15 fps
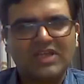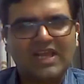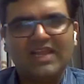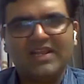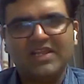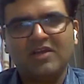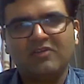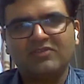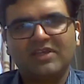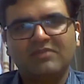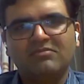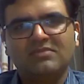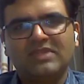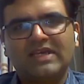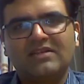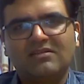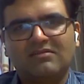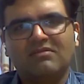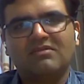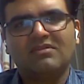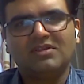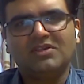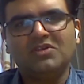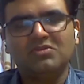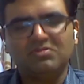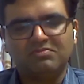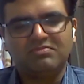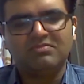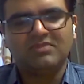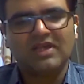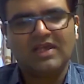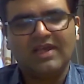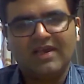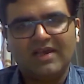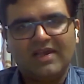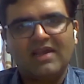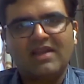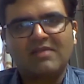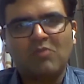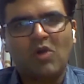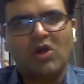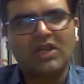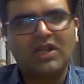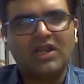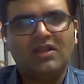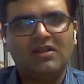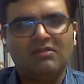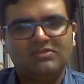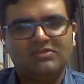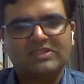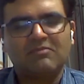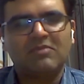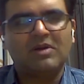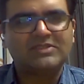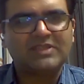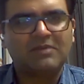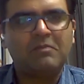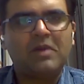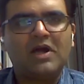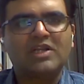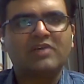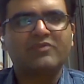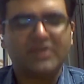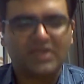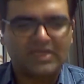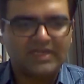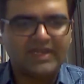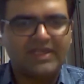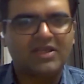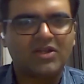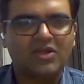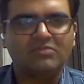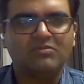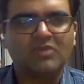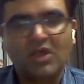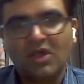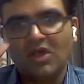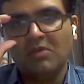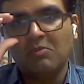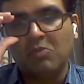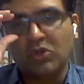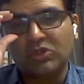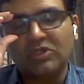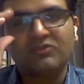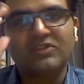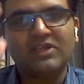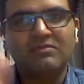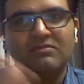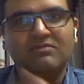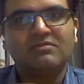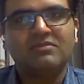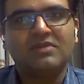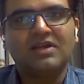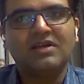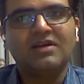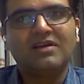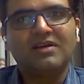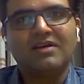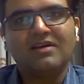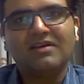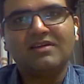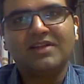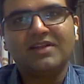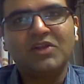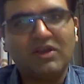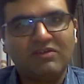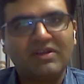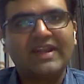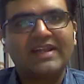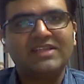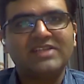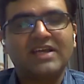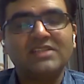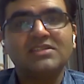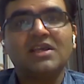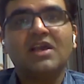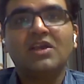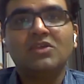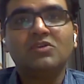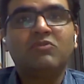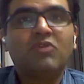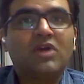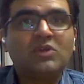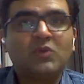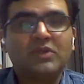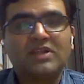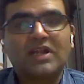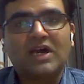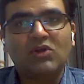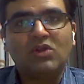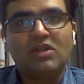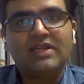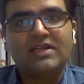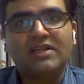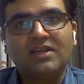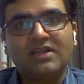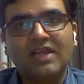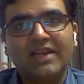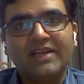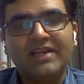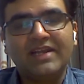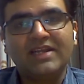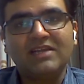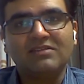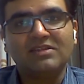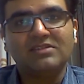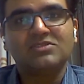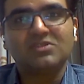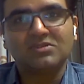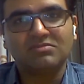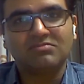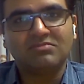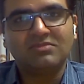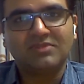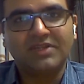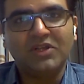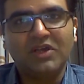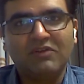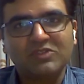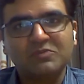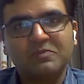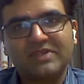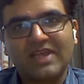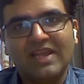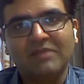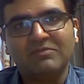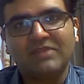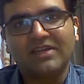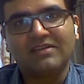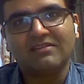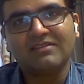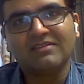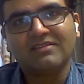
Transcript: tell any of them that you had modeled some part of your career on both of them? Did you ever get a chance? You worked with Rahul at Delhi Daredevil, so did you ever tell him that?